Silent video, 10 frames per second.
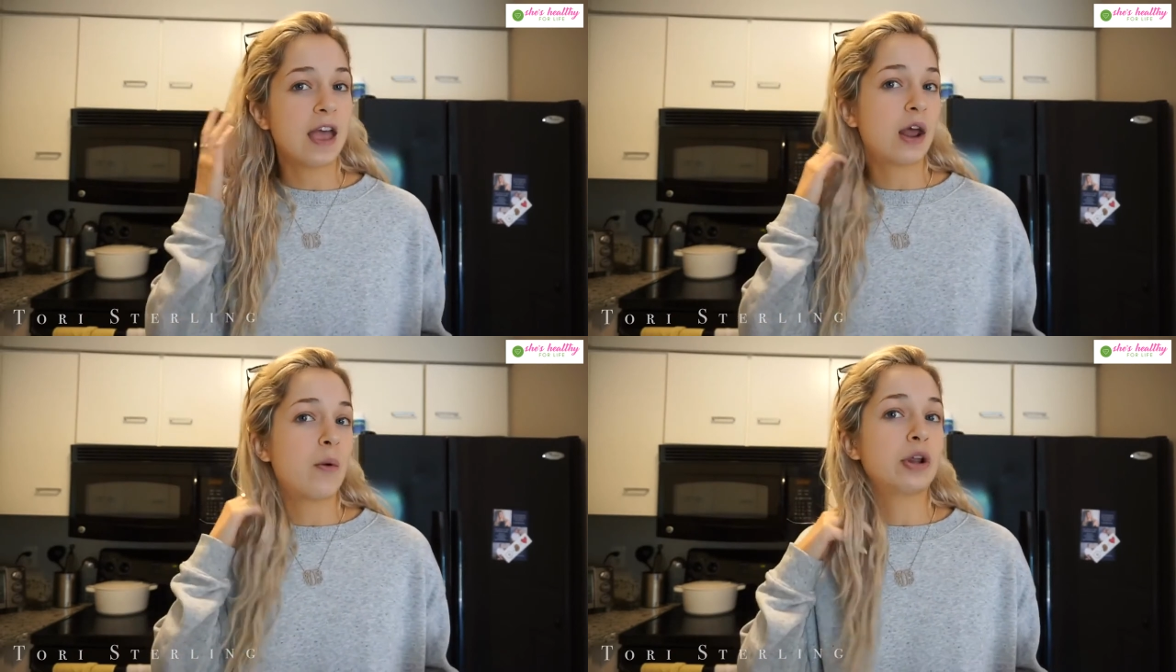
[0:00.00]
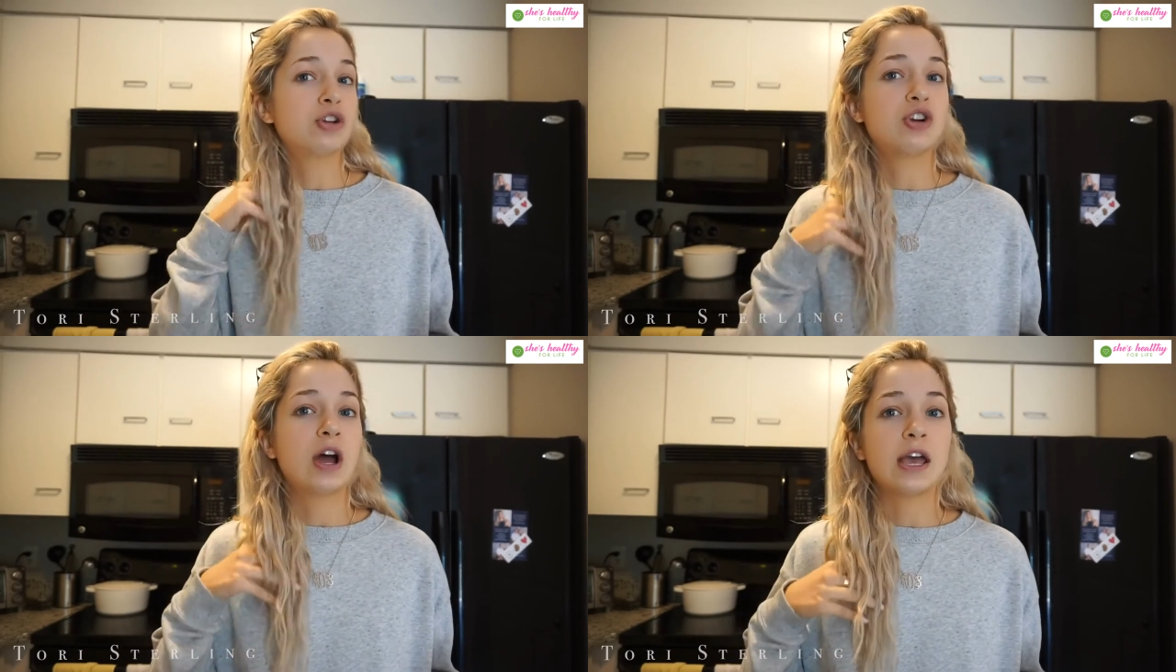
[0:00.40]
and I wanna
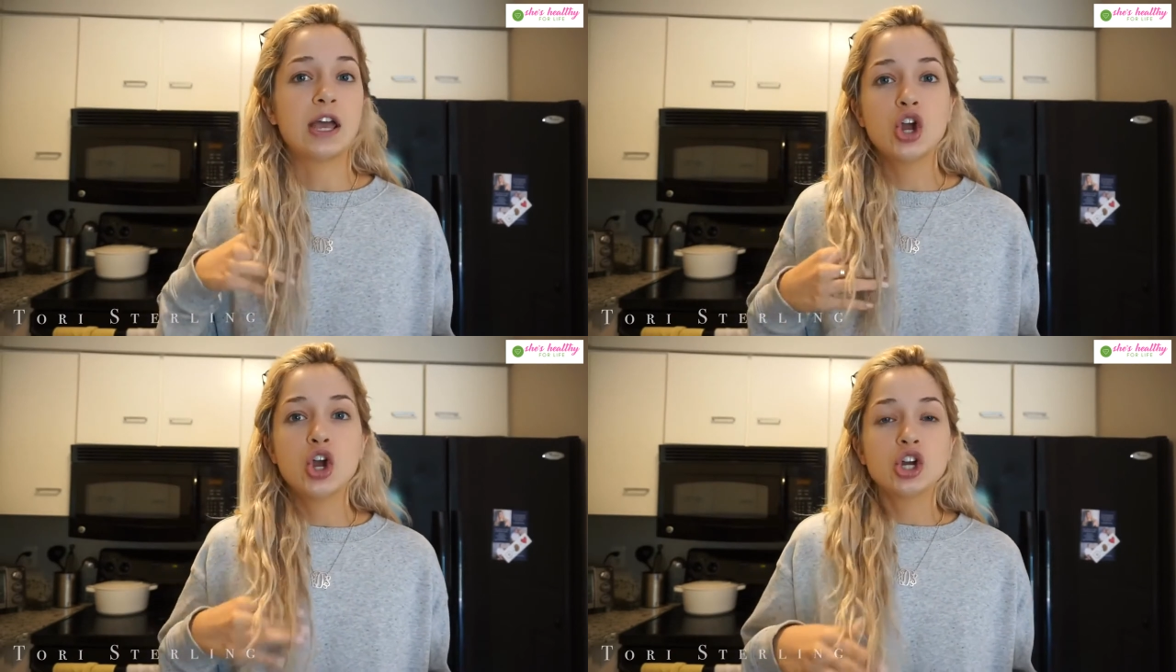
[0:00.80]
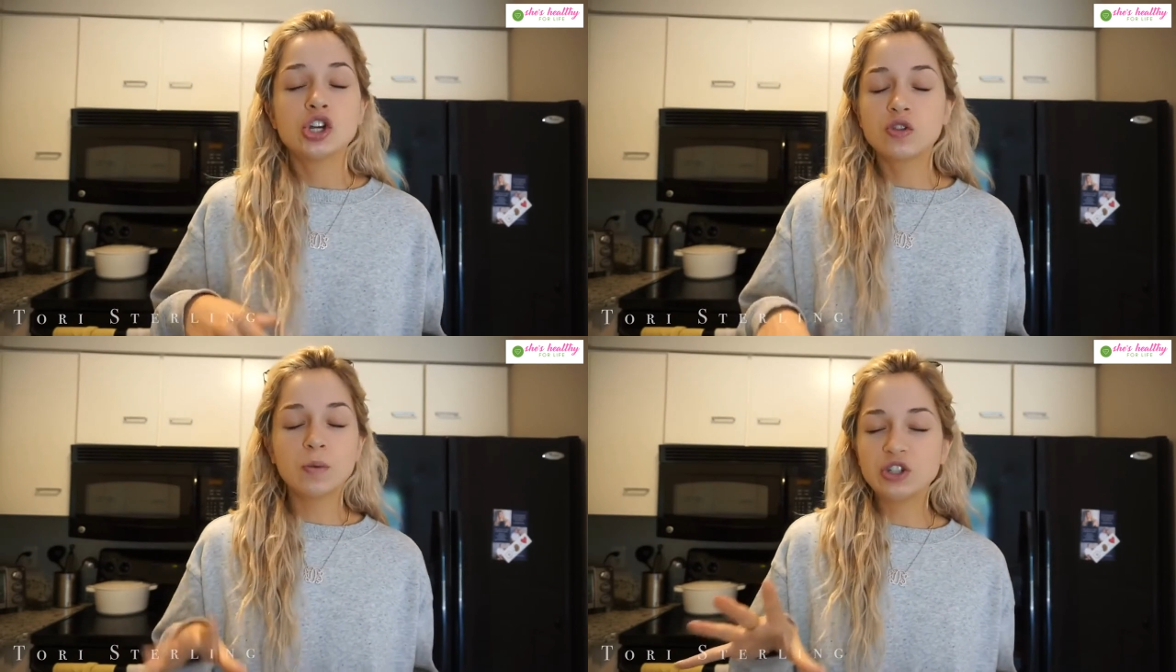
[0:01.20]
try
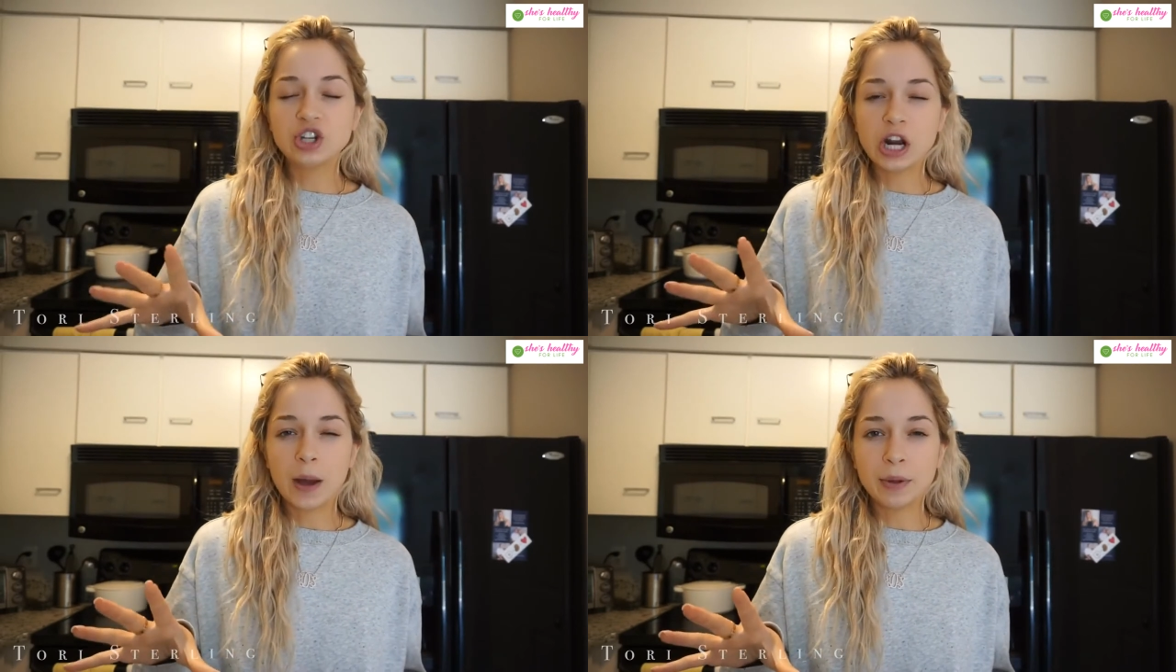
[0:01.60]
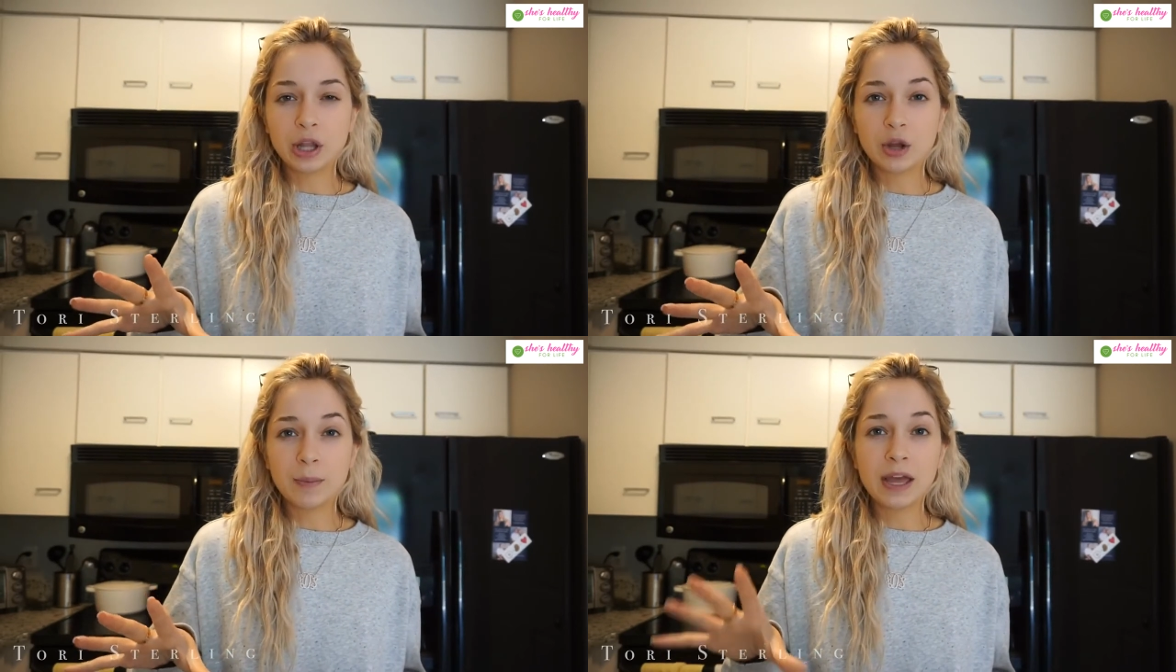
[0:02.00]
switching it up a
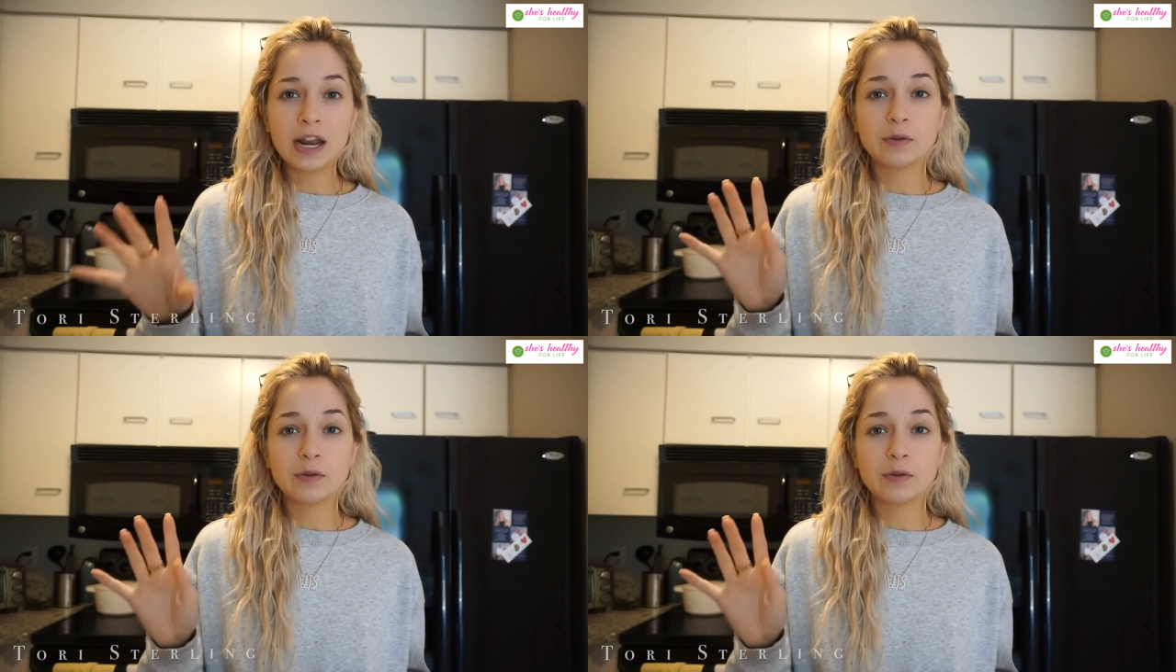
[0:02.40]
little bit.